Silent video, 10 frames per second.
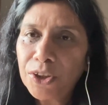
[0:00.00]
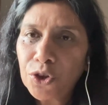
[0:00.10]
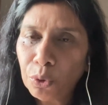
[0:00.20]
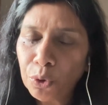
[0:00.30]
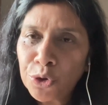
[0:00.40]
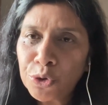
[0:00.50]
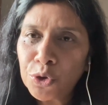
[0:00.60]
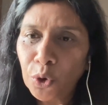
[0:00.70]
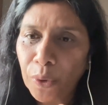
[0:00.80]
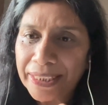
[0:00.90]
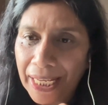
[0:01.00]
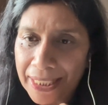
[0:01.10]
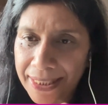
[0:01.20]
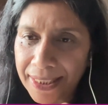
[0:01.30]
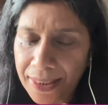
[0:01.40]
chose to join
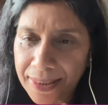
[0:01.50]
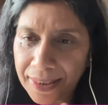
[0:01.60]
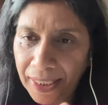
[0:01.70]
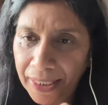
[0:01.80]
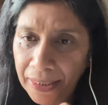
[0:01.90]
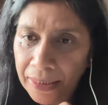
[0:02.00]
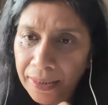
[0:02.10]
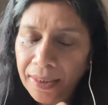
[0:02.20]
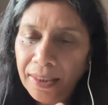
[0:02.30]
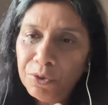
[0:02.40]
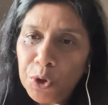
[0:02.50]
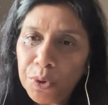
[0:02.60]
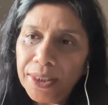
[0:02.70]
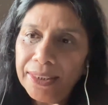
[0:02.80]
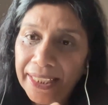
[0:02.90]
ICICI, which was
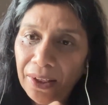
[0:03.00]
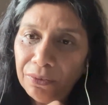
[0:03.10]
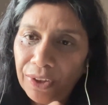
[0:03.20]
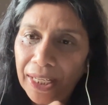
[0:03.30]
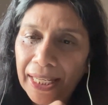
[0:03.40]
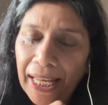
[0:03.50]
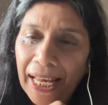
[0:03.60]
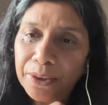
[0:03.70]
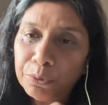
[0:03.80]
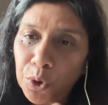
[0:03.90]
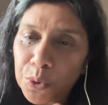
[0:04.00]
an EFI, and was